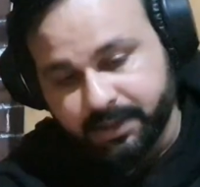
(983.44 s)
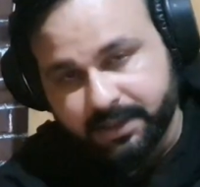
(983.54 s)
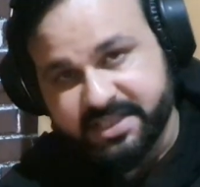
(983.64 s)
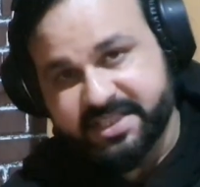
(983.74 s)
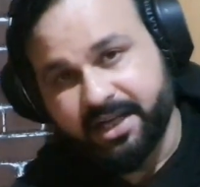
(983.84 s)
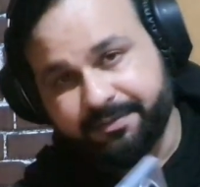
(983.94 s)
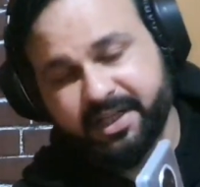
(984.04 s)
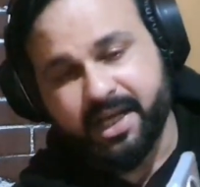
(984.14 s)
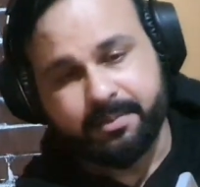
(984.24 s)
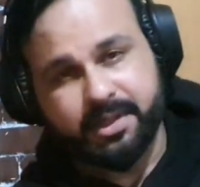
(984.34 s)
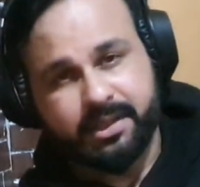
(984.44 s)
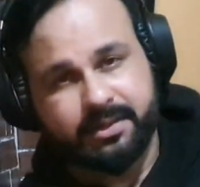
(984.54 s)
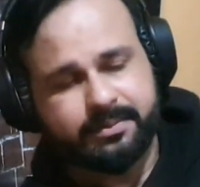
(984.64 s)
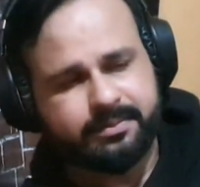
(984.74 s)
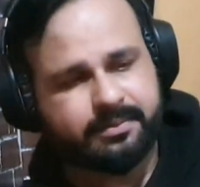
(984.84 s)
Selfie
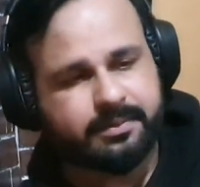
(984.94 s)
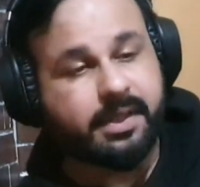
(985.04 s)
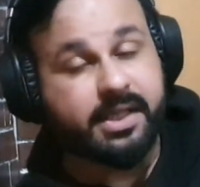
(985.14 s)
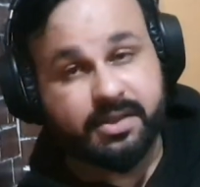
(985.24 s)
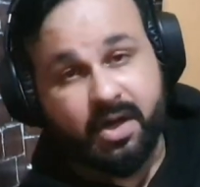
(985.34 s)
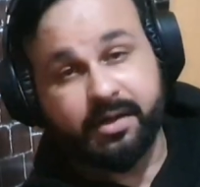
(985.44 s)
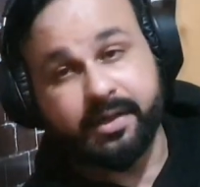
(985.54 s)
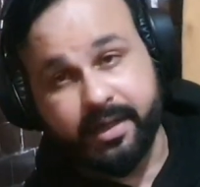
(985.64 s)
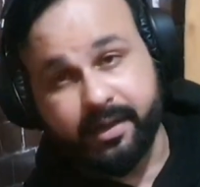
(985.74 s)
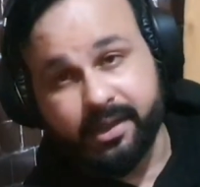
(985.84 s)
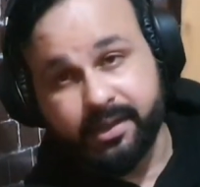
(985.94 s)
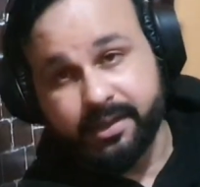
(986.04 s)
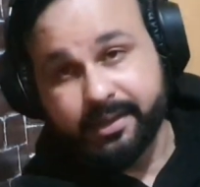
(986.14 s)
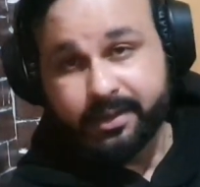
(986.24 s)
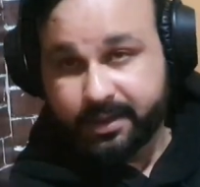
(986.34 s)
camera is ordinary.
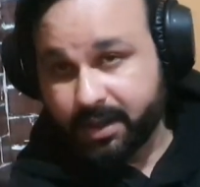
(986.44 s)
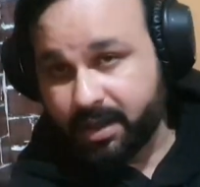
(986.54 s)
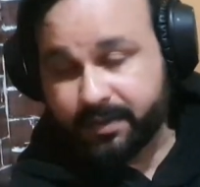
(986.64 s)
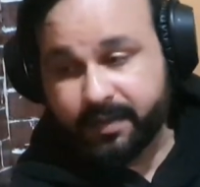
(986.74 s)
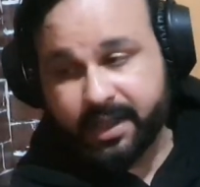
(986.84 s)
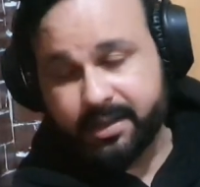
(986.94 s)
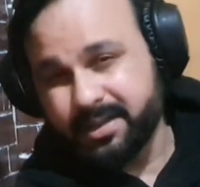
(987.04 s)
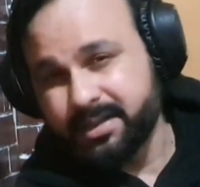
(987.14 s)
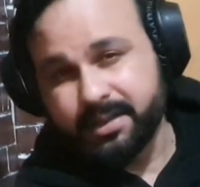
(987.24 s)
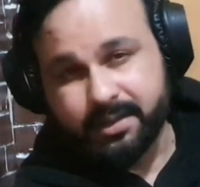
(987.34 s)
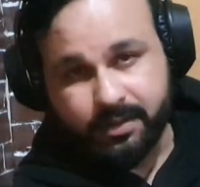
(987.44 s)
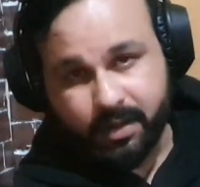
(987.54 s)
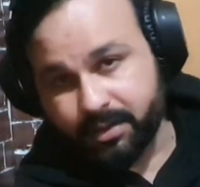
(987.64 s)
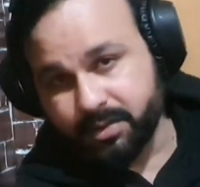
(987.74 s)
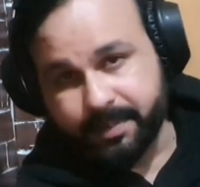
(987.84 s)
Not great,
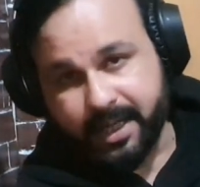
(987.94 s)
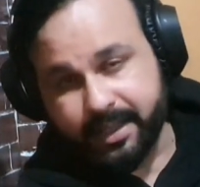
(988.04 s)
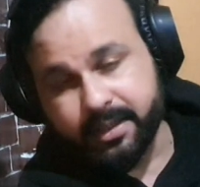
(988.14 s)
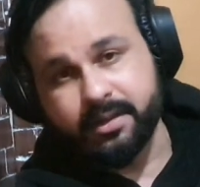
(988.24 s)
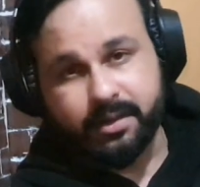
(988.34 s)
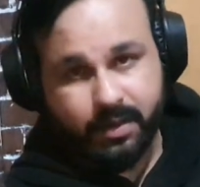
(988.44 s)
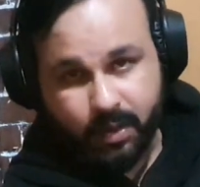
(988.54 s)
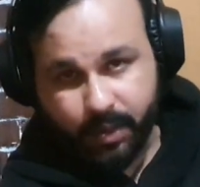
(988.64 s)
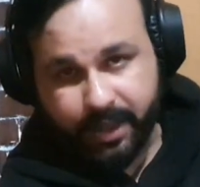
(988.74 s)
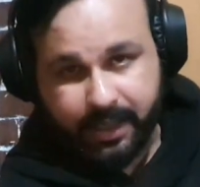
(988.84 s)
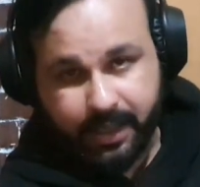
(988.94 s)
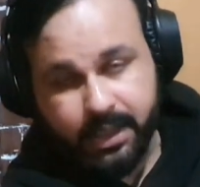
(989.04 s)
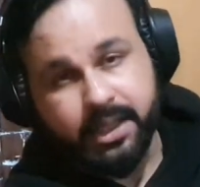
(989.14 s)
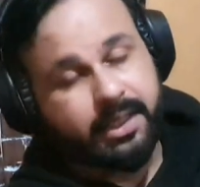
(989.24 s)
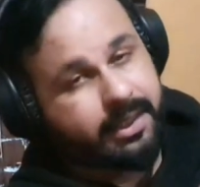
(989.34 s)
not too bad, okay.
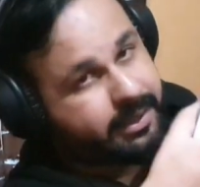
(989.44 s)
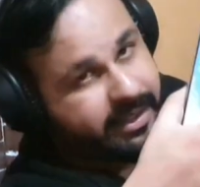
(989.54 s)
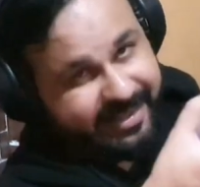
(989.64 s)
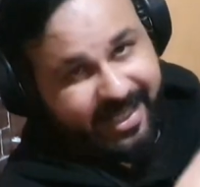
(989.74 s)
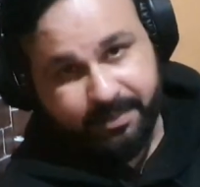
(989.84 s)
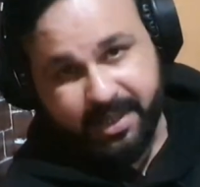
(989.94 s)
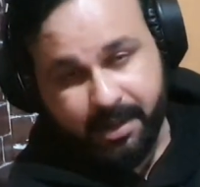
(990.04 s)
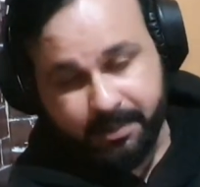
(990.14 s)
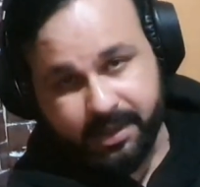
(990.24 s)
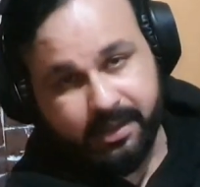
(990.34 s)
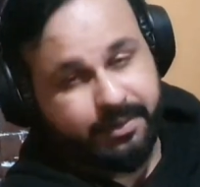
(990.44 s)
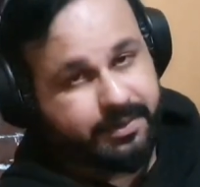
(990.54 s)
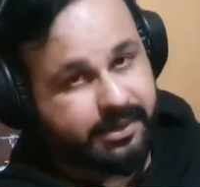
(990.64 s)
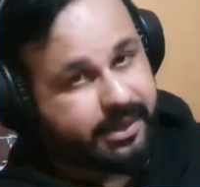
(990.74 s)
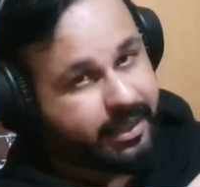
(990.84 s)
The same camera
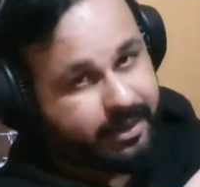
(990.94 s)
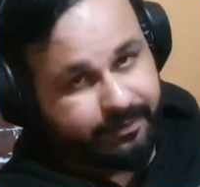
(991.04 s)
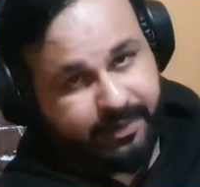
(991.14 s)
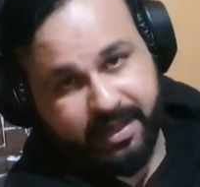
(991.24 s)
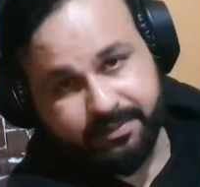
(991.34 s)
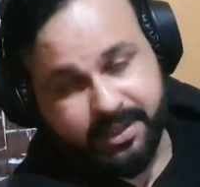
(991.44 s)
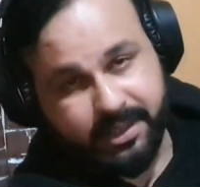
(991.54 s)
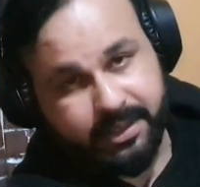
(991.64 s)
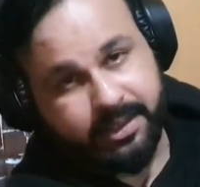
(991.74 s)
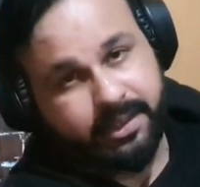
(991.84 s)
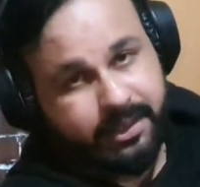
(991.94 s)
which was there in 5T,